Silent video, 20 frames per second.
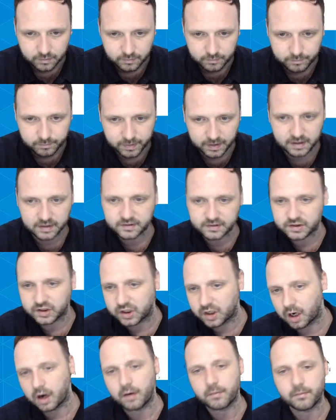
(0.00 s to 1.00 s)
because you
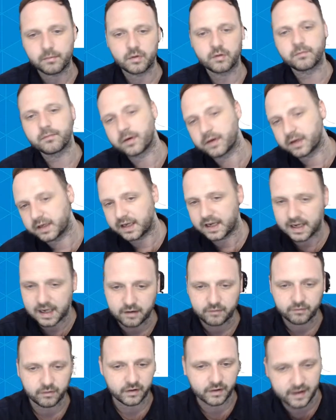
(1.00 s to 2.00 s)
can't move money
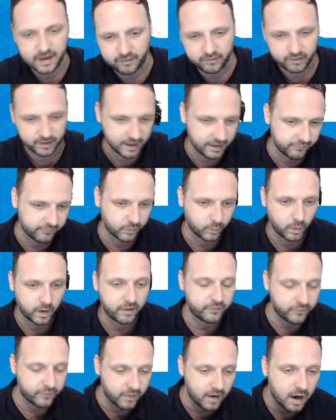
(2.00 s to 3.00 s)
here and there and everywhere,
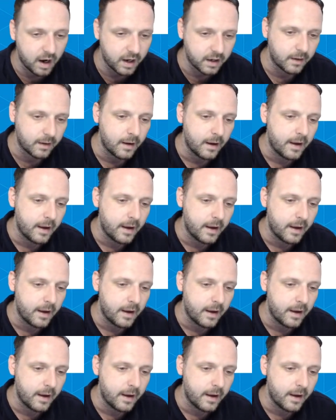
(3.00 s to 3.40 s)
fine.